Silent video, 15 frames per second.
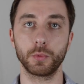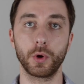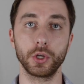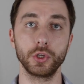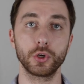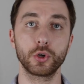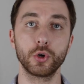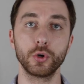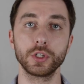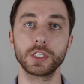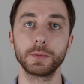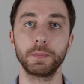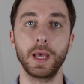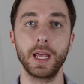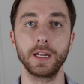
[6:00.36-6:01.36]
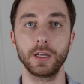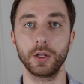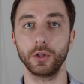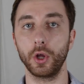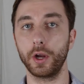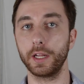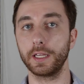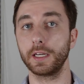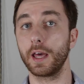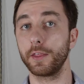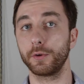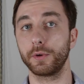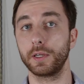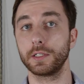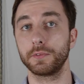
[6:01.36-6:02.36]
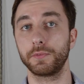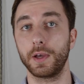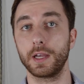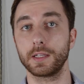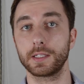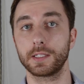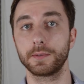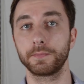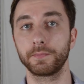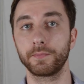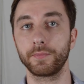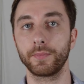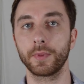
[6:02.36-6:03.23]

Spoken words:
to what you could spend learning another interface.